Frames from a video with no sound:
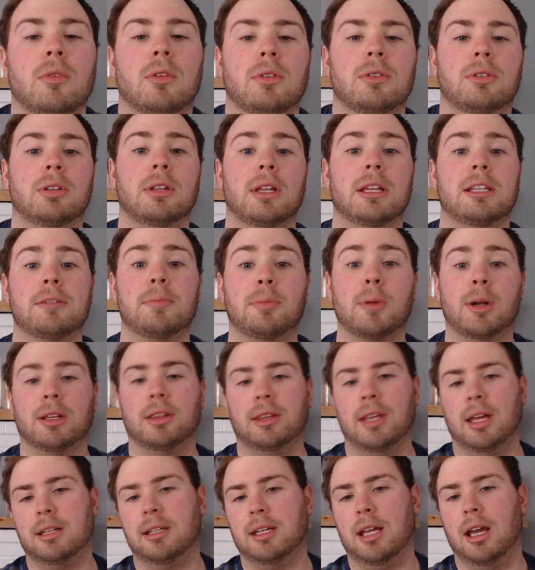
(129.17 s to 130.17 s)
So let's
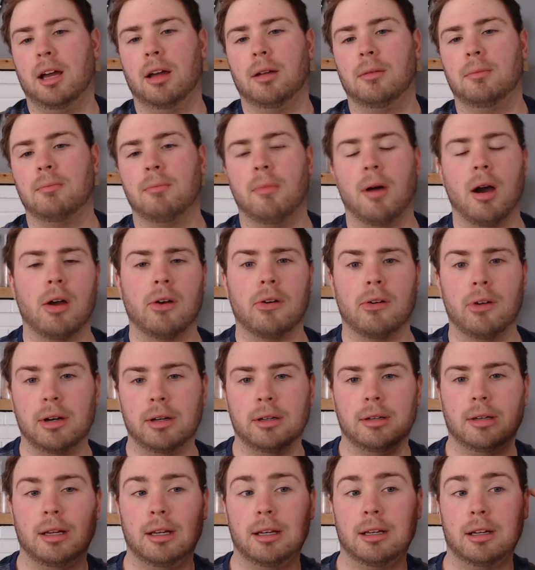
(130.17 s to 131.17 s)
break that down.
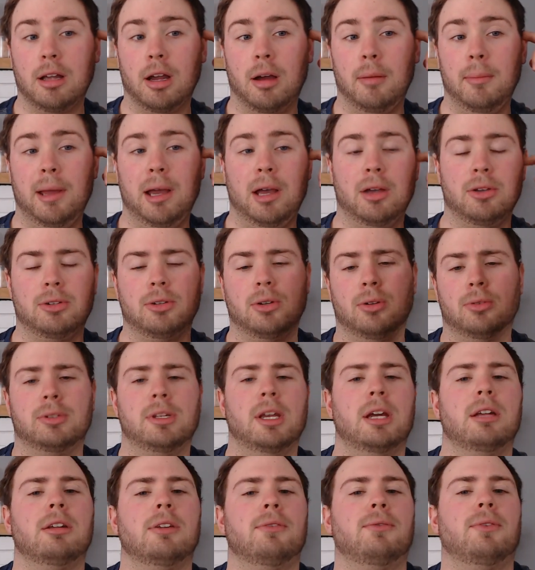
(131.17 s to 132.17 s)
Moderate income
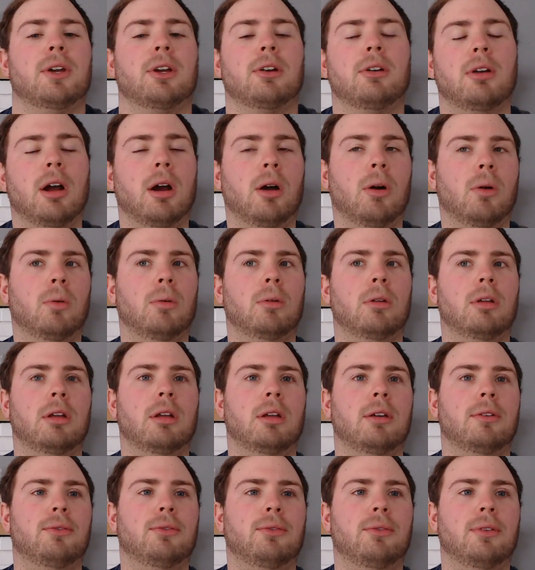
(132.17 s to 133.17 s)
households. How do you figure out
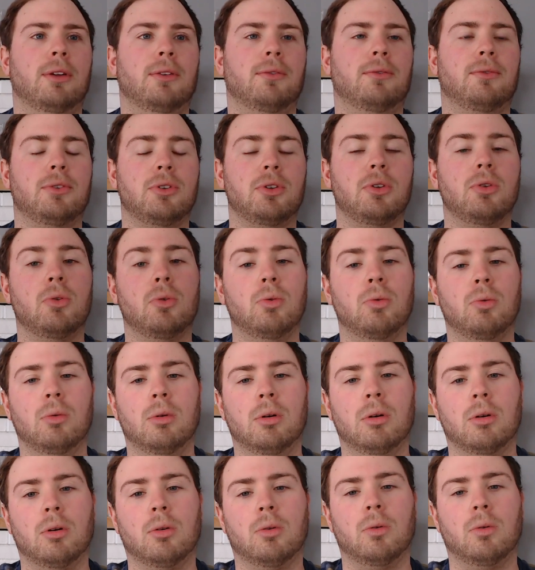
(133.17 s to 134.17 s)
if
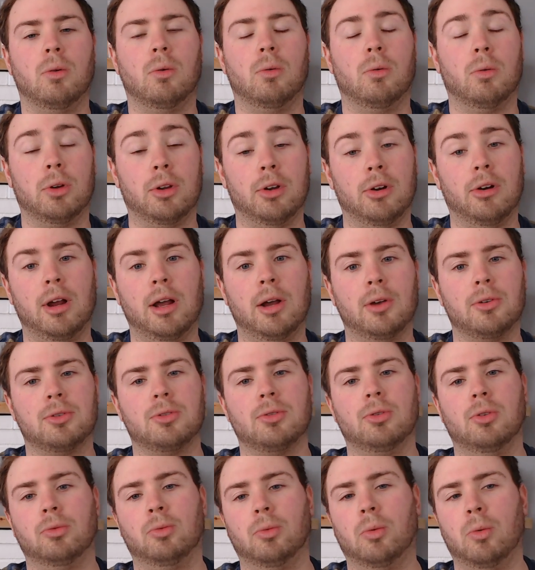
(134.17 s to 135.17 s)
you or your
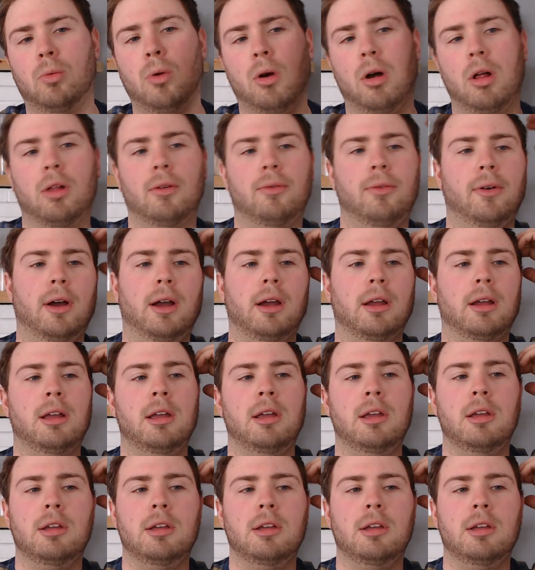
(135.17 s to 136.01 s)
household will qualify?